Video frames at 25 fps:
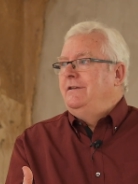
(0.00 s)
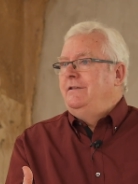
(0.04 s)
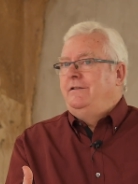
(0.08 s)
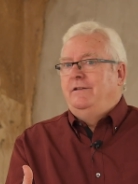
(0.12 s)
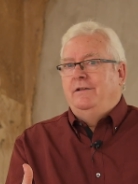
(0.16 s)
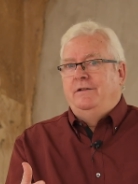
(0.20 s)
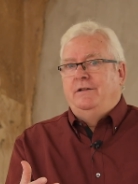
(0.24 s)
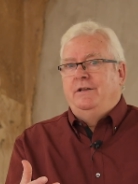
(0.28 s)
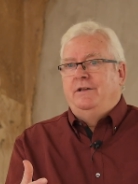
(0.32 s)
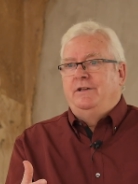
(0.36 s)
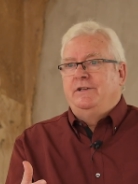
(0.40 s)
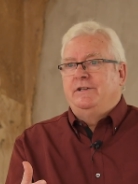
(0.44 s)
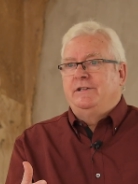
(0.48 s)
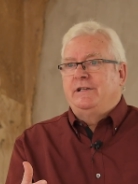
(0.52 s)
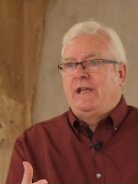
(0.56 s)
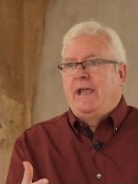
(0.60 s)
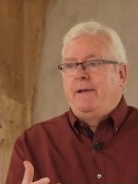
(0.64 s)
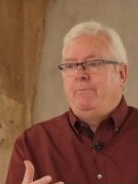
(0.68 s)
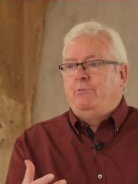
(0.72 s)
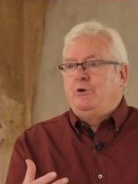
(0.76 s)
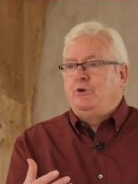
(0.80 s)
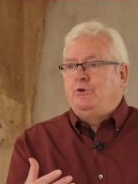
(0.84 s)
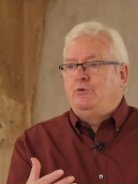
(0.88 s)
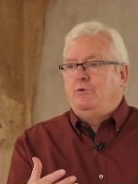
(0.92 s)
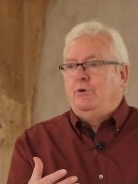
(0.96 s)
that the
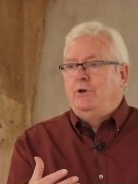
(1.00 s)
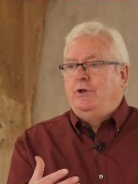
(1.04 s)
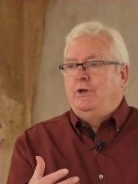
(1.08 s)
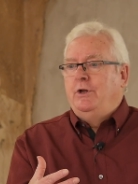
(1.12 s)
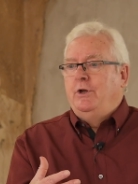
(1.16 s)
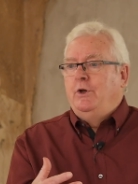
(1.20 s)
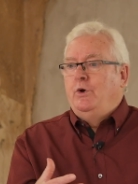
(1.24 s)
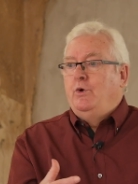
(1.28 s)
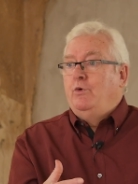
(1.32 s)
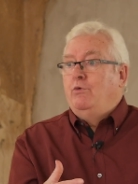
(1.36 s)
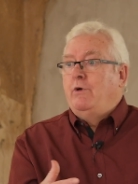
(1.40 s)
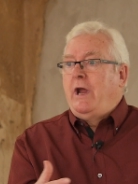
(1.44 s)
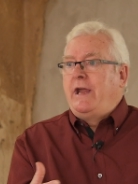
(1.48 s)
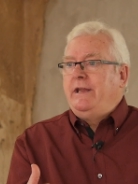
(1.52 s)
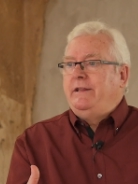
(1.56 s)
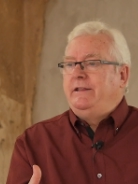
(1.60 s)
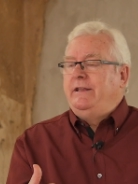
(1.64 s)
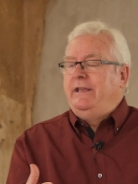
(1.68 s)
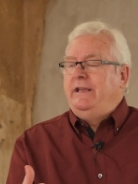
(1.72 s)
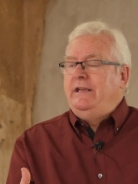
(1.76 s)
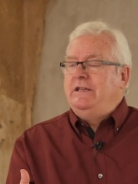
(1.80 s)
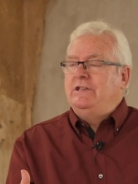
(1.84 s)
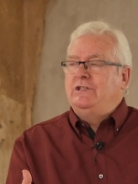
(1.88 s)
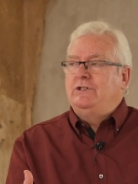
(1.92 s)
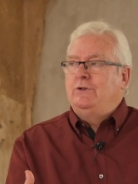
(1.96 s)
disciples would write
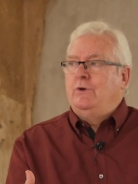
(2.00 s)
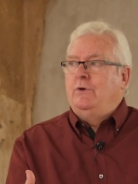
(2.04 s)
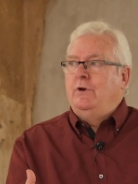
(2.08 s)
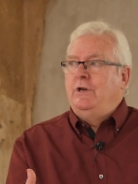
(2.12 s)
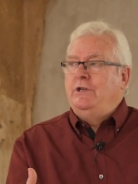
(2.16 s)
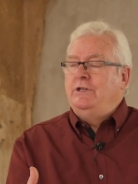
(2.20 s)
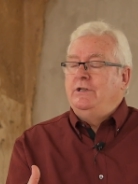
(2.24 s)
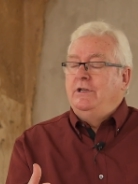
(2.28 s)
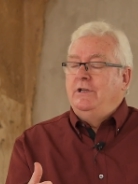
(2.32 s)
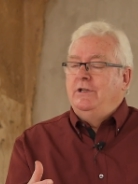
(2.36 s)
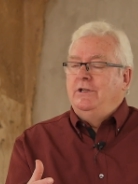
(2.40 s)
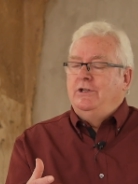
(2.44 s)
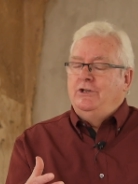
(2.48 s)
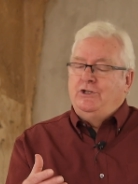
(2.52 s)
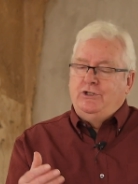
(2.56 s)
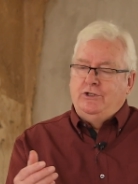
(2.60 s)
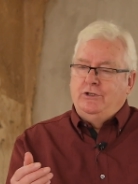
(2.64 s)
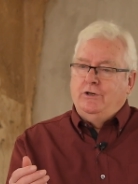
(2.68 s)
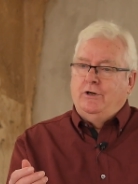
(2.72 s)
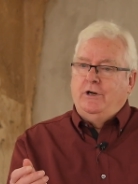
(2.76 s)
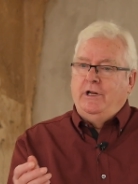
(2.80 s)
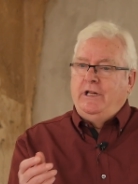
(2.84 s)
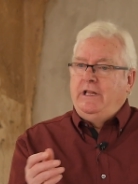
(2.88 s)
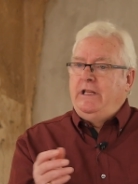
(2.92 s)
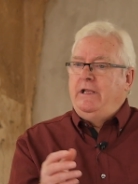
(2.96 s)
these stories,
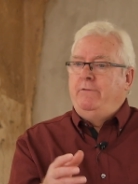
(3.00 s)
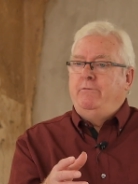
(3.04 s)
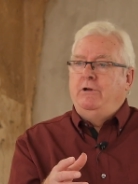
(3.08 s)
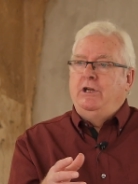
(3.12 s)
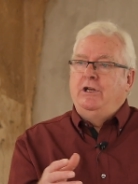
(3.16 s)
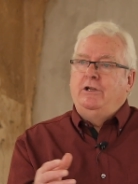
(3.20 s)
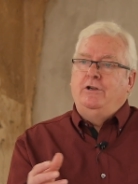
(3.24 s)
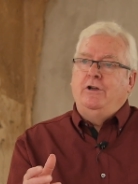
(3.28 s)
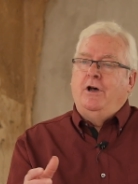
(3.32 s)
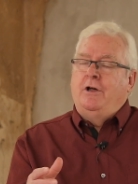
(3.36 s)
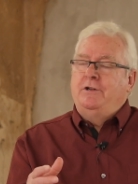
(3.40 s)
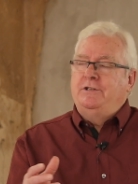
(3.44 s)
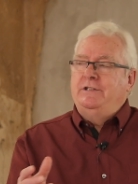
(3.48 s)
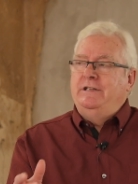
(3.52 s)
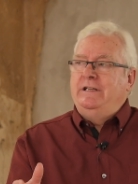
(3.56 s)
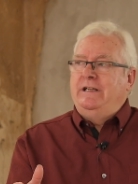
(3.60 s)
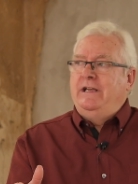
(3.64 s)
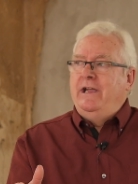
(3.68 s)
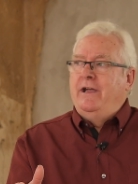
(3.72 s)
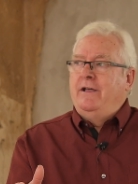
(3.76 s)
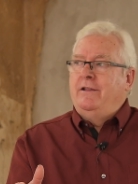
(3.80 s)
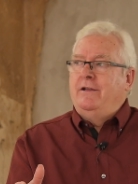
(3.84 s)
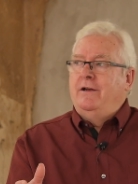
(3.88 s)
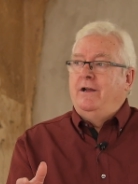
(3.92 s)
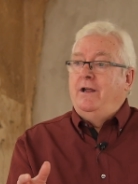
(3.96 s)
surely they would have got
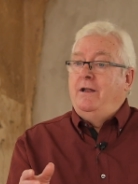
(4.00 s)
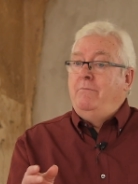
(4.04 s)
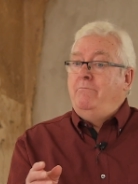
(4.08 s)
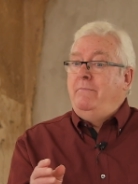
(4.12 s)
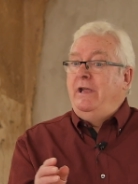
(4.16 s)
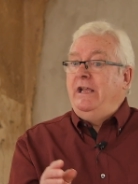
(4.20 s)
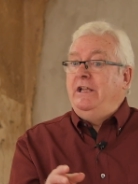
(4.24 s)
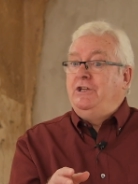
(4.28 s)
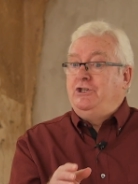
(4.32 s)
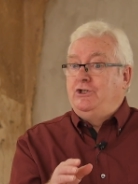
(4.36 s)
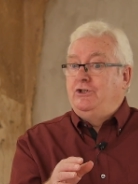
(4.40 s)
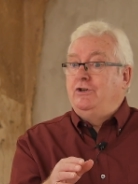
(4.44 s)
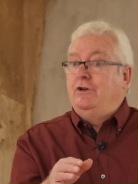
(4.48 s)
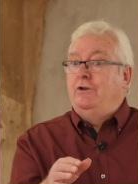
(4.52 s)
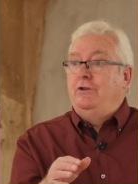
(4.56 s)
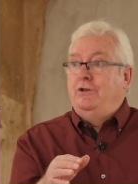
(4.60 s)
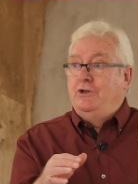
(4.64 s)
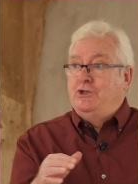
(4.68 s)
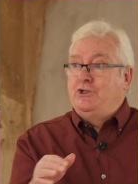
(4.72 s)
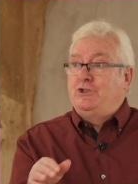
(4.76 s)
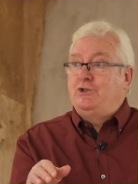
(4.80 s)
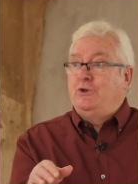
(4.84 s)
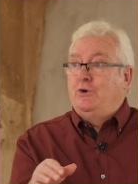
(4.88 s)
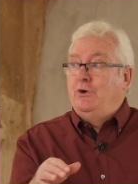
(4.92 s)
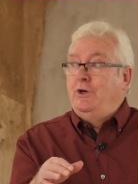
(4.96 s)
together and made sure
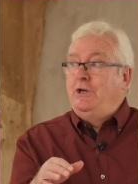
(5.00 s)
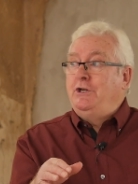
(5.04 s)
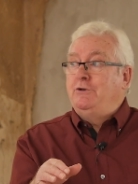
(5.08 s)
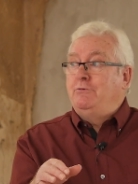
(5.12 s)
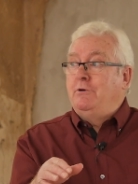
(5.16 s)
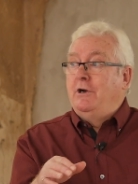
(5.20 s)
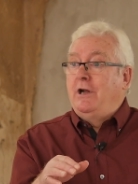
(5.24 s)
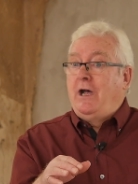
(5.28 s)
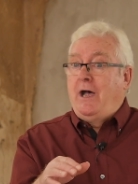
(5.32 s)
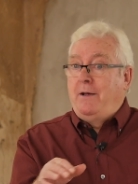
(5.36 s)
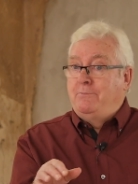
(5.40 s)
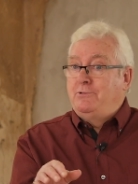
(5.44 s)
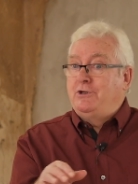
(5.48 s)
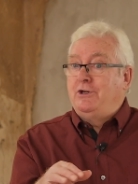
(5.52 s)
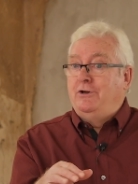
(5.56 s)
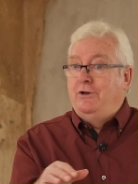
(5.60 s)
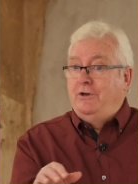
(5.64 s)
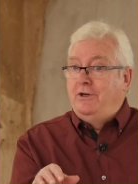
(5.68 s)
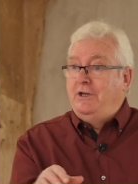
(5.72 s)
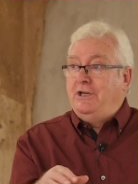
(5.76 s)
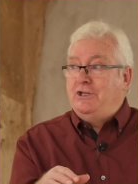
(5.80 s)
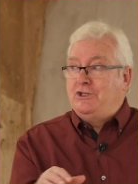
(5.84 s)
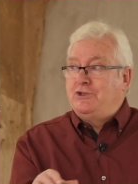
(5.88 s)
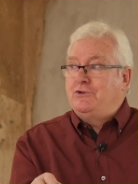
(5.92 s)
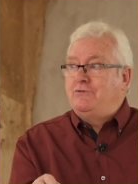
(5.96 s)
their stories were
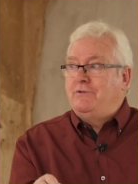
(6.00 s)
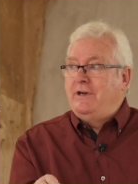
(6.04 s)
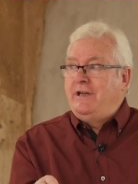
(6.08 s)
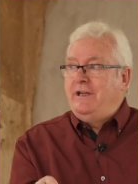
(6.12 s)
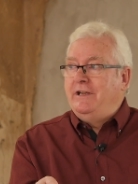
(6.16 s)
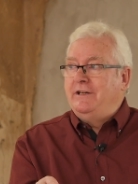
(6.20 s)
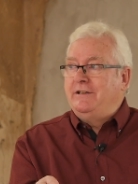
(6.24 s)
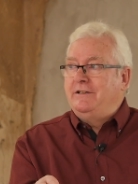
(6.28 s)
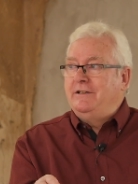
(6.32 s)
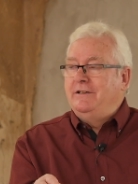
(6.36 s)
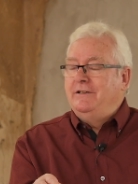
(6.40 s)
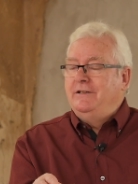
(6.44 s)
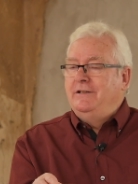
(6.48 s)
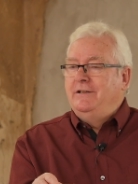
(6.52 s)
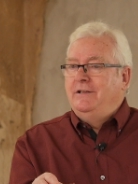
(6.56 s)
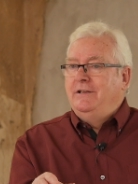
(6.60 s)
absolutely straight